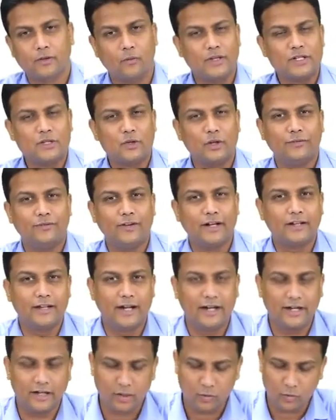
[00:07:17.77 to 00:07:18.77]
once you reflect the
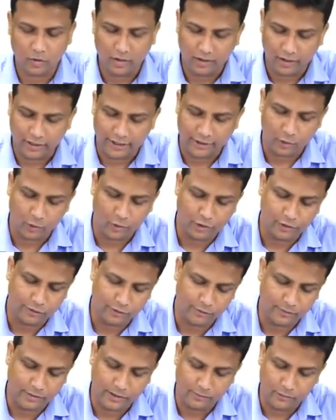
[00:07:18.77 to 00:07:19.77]
anterior wall, I told you
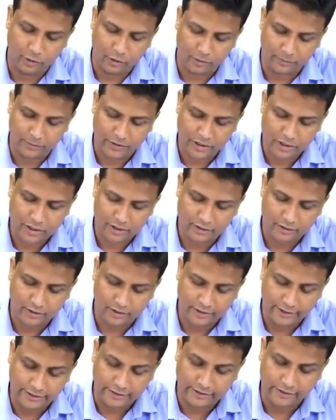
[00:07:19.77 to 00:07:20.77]
will be able to appreciate the
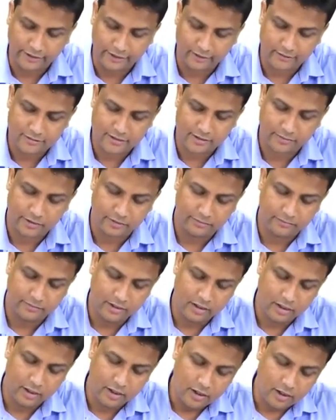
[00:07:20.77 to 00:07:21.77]
interatrial septum.
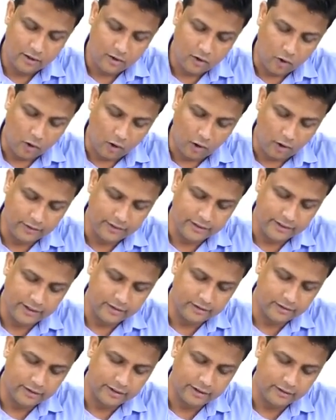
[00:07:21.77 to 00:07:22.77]
On the
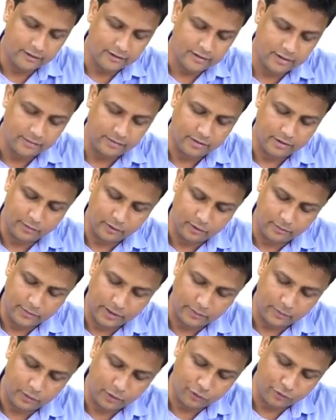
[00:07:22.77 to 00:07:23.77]
interatrial septum, you will be
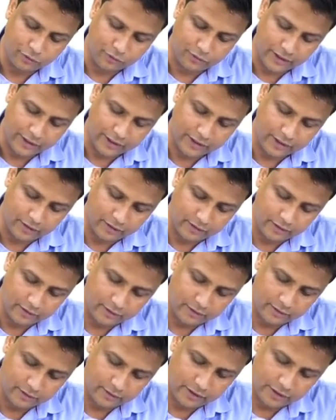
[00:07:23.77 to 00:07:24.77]
able to find
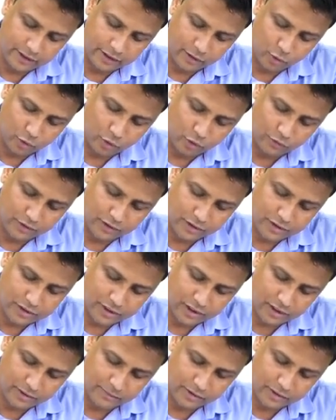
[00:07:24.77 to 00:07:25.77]
that oval
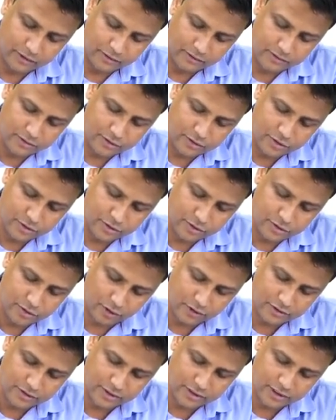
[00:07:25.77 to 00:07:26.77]
shaped,
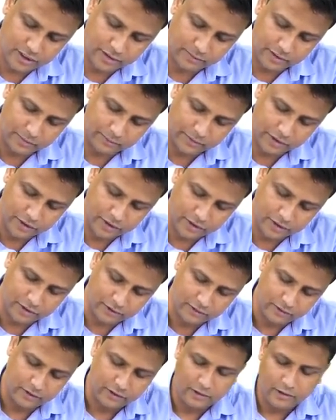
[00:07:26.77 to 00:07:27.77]
saucer shaped depression,
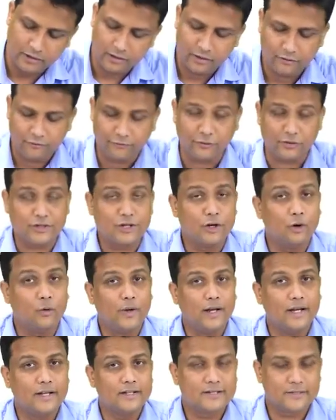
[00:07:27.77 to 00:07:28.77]
fossa
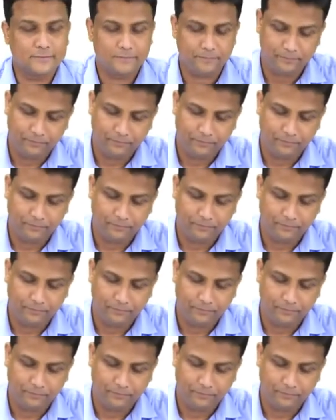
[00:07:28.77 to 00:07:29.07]
ovalis.